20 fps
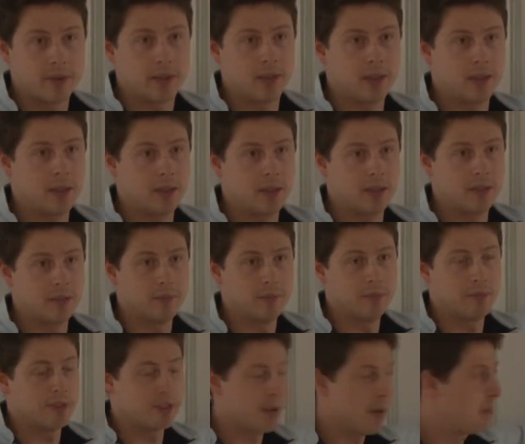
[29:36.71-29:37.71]

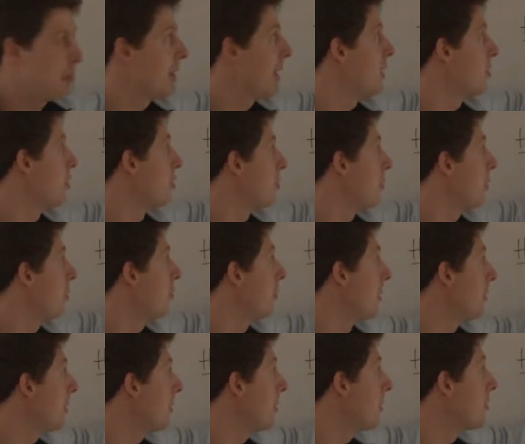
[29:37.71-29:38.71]
For some applications we do,
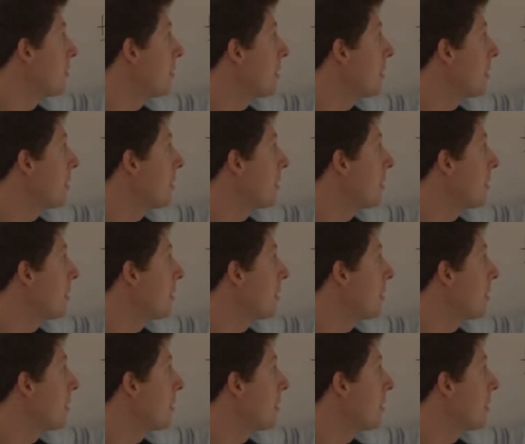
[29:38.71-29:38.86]
but this is